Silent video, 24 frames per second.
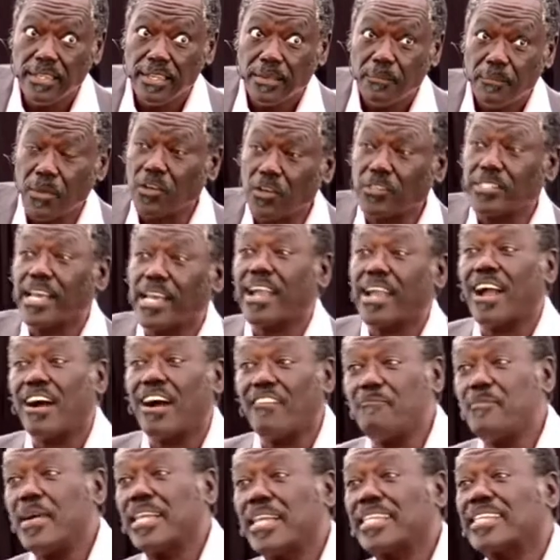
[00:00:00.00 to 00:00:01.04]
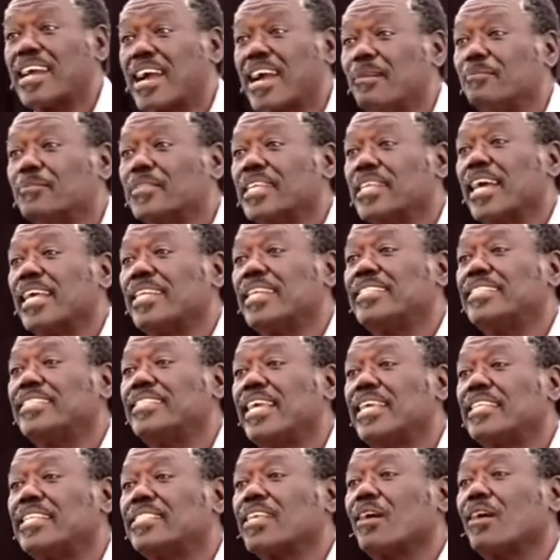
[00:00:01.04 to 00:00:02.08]
Because the government comes and
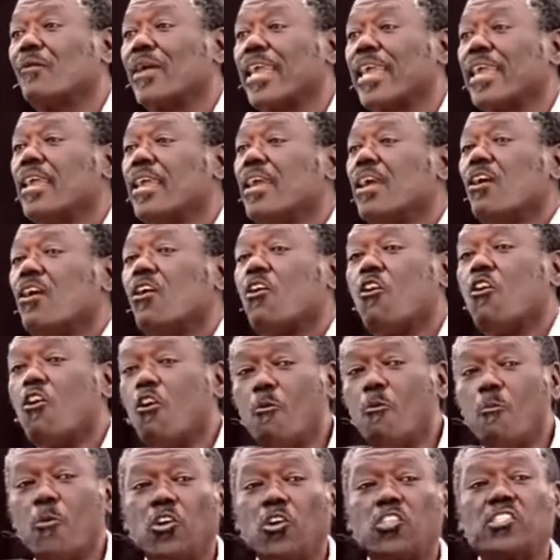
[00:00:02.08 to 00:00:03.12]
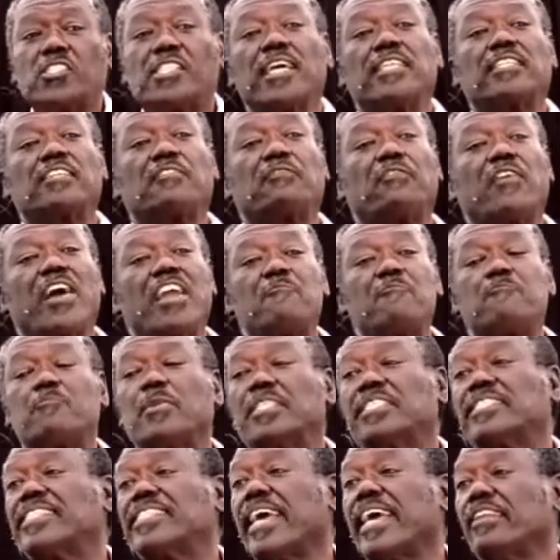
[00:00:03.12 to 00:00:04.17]
takes away almost
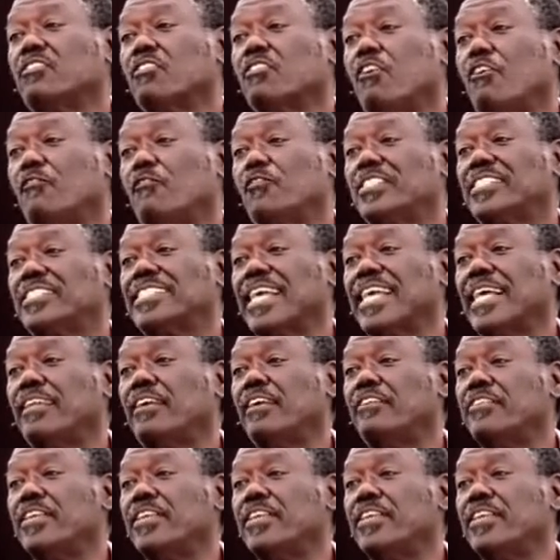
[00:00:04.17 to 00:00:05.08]
35% of his salary